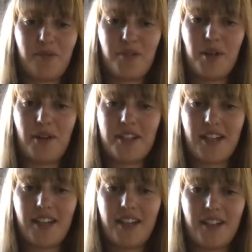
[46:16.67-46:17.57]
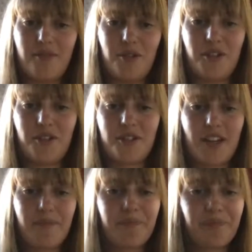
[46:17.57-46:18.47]
free whiskey in a few years'
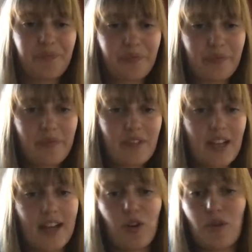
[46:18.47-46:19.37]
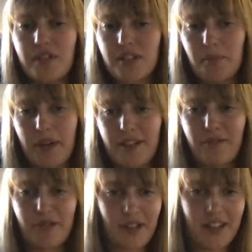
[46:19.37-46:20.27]
time, and obviously paid
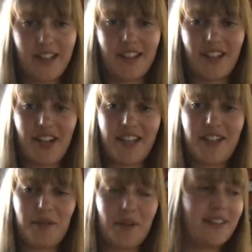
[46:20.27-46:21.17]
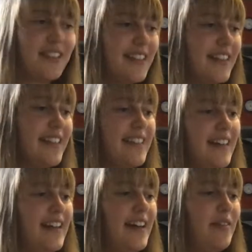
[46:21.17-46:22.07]
for the grain as well.
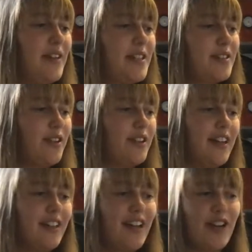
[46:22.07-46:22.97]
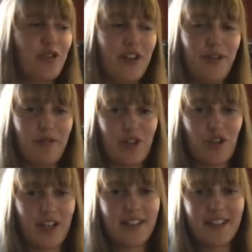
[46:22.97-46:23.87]
It's not a trade for
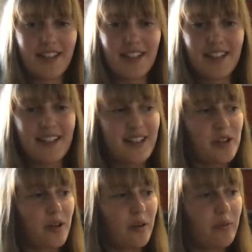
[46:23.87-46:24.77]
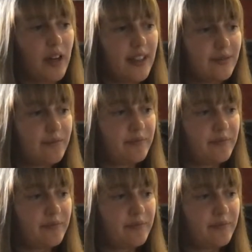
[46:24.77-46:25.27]
trade, but